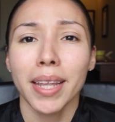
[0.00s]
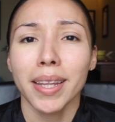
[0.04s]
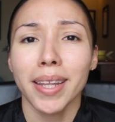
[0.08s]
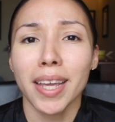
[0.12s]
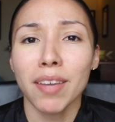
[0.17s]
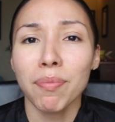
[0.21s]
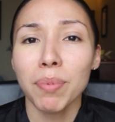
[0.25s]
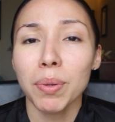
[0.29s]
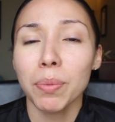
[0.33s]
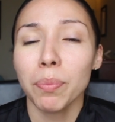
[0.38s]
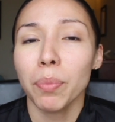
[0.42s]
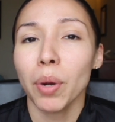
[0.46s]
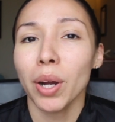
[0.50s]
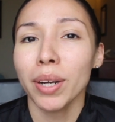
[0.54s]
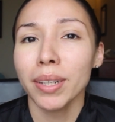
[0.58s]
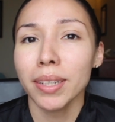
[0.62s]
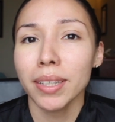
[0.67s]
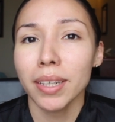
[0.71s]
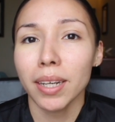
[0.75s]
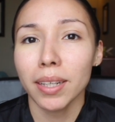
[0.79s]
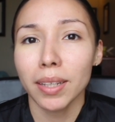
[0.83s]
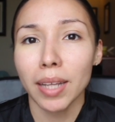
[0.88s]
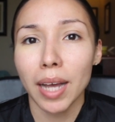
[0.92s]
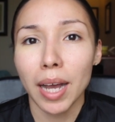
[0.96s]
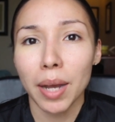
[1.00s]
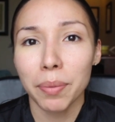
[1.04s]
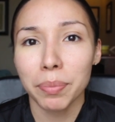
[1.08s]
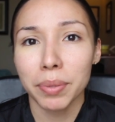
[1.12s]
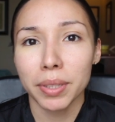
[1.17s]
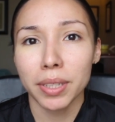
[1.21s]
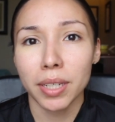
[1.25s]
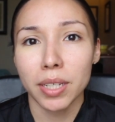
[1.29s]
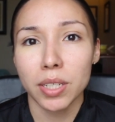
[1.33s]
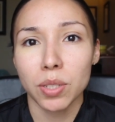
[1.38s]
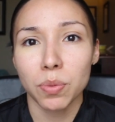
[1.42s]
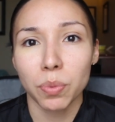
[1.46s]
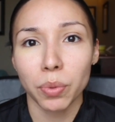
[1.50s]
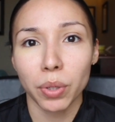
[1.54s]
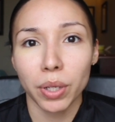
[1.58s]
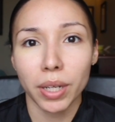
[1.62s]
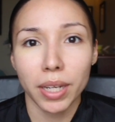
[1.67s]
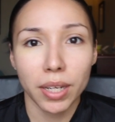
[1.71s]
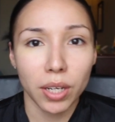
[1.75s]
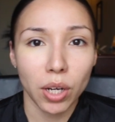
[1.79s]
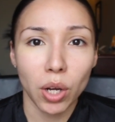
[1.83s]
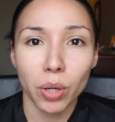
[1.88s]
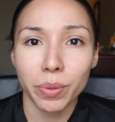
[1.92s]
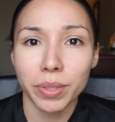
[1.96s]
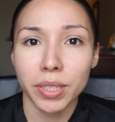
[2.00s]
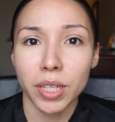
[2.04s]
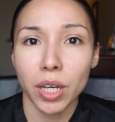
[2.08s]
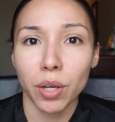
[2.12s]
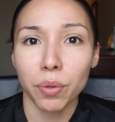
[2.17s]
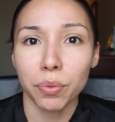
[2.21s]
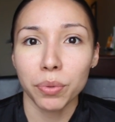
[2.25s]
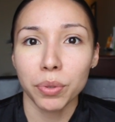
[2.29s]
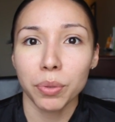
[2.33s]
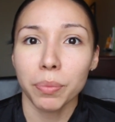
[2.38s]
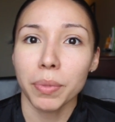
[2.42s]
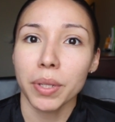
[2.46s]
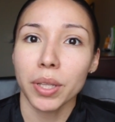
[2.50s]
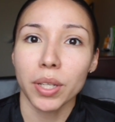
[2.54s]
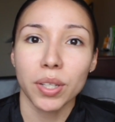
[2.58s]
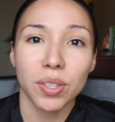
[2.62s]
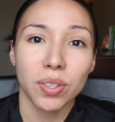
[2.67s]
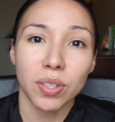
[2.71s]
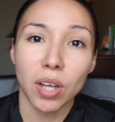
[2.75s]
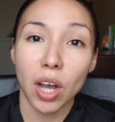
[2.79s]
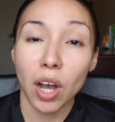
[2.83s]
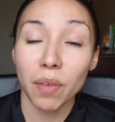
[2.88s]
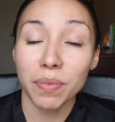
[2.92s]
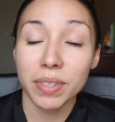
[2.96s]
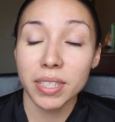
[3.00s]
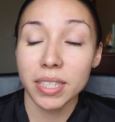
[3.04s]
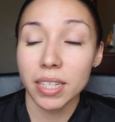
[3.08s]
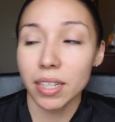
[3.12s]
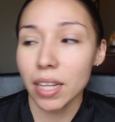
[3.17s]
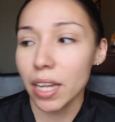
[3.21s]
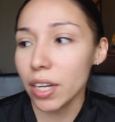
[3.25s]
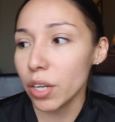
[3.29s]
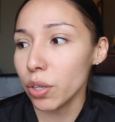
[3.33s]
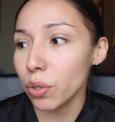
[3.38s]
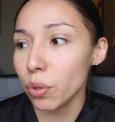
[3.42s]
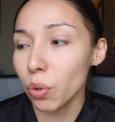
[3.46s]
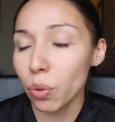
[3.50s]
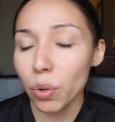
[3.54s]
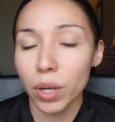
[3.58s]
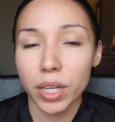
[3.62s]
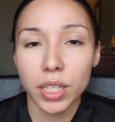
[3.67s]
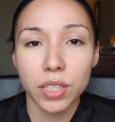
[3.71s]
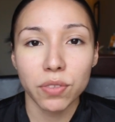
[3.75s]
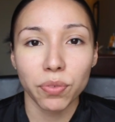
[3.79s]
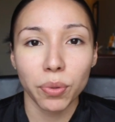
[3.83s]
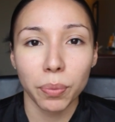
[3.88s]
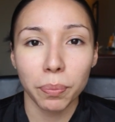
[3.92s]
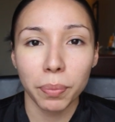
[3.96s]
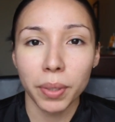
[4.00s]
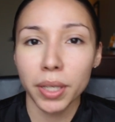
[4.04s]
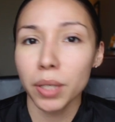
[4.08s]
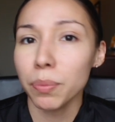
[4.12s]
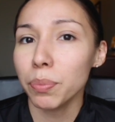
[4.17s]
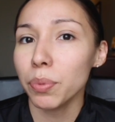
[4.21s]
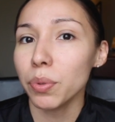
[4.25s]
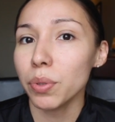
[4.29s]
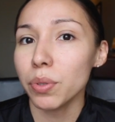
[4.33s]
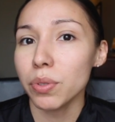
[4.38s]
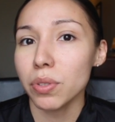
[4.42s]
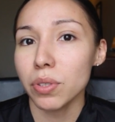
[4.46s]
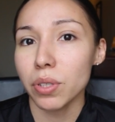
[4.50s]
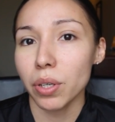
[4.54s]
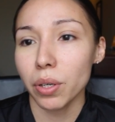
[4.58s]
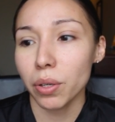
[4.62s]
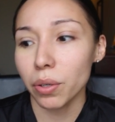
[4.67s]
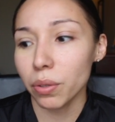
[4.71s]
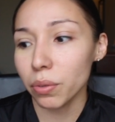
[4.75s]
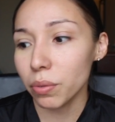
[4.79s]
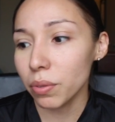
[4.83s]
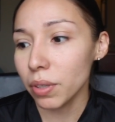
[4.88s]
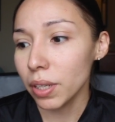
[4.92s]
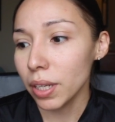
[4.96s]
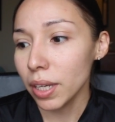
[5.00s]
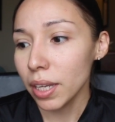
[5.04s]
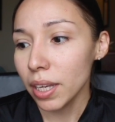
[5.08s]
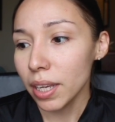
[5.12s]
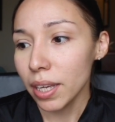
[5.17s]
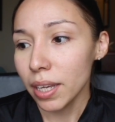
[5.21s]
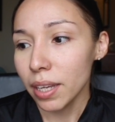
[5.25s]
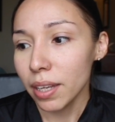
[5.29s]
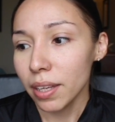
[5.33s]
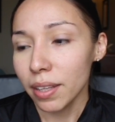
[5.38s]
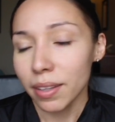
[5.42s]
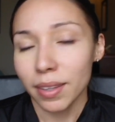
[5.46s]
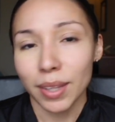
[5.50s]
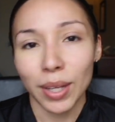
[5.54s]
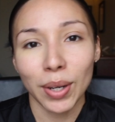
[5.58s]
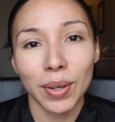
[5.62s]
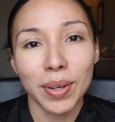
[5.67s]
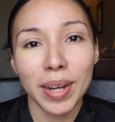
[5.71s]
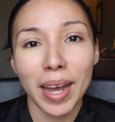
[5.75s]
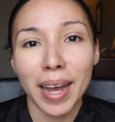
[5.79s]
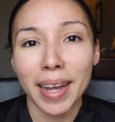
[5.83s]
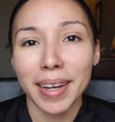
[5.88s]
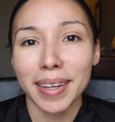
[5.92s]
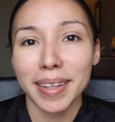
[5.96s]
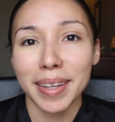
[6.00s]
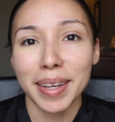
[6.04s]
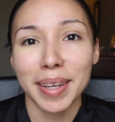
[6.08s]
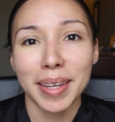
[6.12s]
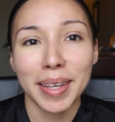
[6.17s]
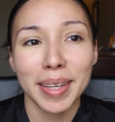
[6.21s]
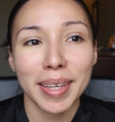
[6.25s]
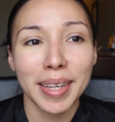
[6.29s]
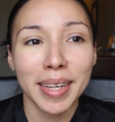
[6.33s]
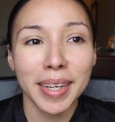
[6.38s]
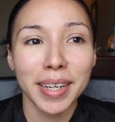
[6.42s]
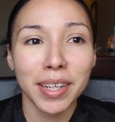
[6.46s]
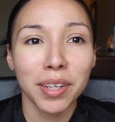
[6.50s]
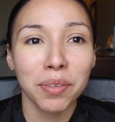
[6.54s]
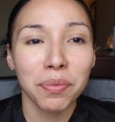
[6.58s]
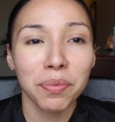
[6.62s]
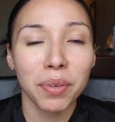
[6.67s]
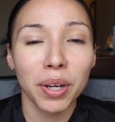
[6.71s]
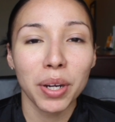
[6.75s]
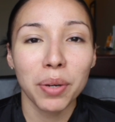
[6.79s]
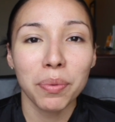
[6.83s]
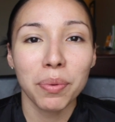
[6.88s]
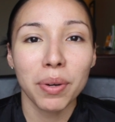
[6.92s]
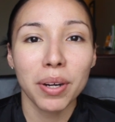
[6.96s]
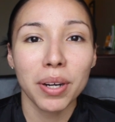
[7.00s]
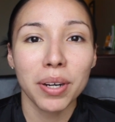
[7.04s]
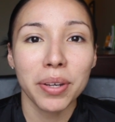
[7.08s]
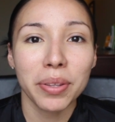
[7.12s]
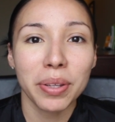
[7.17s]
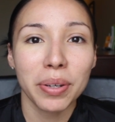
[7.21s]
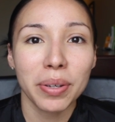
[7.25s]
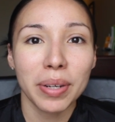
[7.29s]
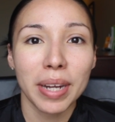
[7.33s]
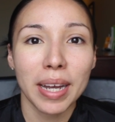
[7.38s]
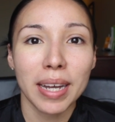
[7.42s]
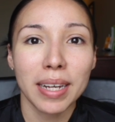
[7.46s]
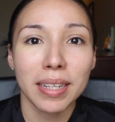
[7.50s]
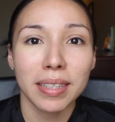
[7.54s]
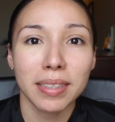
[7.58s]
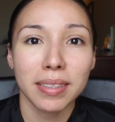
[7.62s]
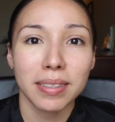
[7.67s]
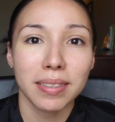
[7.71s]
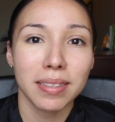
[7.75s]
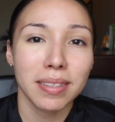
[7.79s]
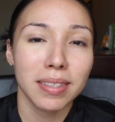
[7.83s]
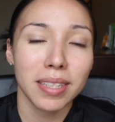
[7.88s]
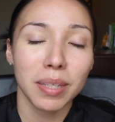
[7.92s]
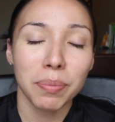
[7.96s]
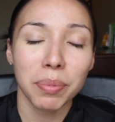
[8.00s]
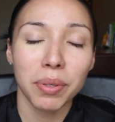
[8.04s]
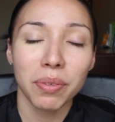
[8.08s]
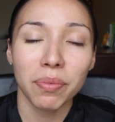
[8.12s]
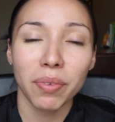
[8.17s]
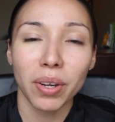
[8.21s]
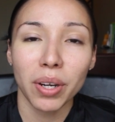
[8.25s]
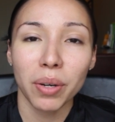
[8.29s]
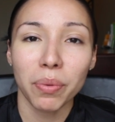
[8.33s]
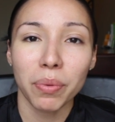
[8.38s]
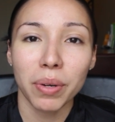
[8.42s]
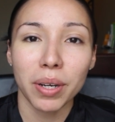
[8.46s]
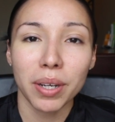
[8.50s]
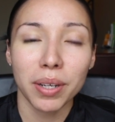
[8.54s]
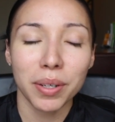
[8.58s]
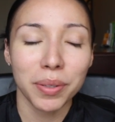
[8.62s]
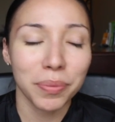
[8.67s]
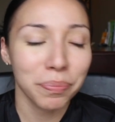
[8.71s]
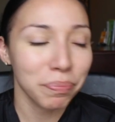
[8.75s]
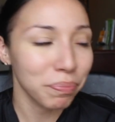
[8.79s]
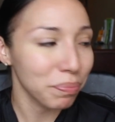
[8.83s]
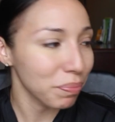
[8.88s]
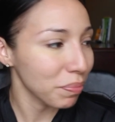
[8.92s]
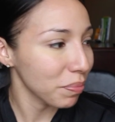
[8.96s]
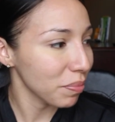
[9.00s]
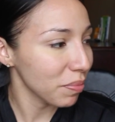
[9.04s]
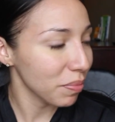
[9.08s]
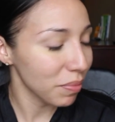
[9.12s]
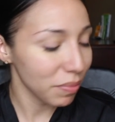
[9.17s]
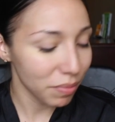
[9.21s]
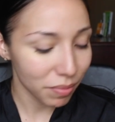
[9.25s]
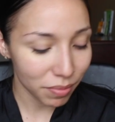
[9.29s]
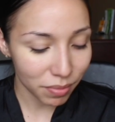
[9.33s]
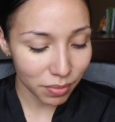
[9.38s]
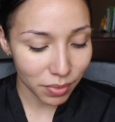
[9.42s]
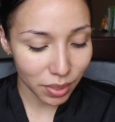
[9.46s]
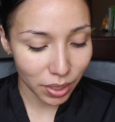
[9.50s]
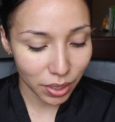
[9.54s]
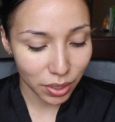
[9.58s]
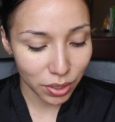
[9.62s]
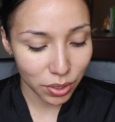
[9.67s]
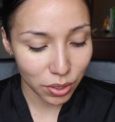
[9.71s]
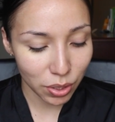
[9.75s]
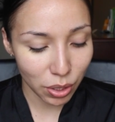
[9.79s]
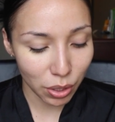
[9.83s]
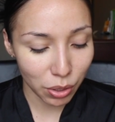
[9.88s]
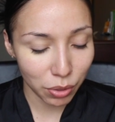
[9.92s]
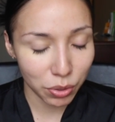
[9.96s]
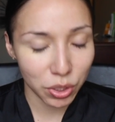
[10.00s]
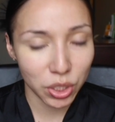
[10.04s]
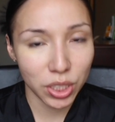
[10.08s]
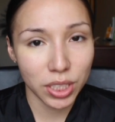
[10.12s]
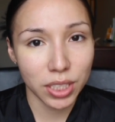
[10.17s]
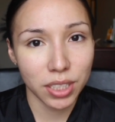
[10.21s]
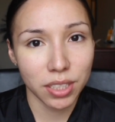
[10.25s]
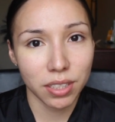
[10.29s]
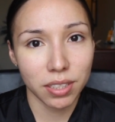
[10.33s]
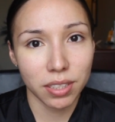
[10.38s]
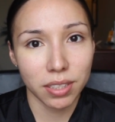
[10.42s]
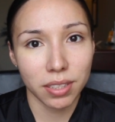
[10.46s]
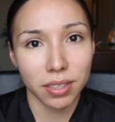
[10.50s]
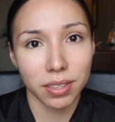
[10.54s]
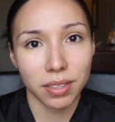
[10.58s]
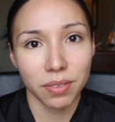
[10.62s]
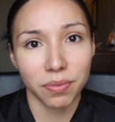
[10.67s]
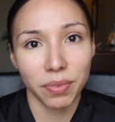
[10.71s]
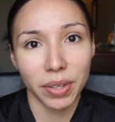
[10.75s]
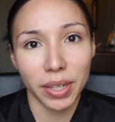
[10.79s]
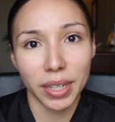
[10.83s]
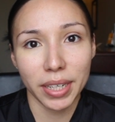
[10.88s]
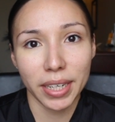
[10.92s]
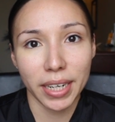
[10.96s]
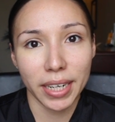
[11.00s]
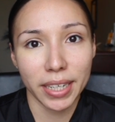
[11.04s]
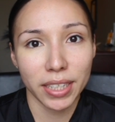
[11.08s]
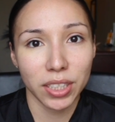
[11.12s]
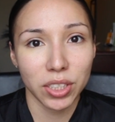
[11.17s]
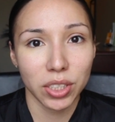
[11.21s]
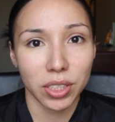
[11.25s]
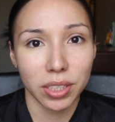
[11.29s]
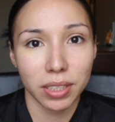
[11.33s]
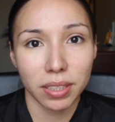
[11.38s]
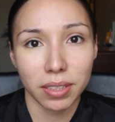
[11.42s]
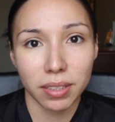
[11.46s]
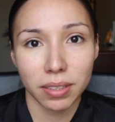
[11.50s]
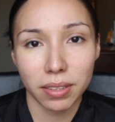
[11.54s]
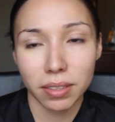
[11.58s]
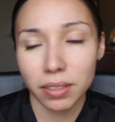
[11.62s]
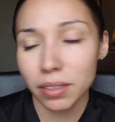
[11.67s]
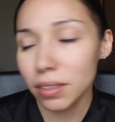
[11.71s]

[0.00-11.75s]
They've been barking a lot because we're in a hotel room and there's obviously a lot of noise from people, so they're not eating very well, they're not sleeping very well. So she's just very anxious.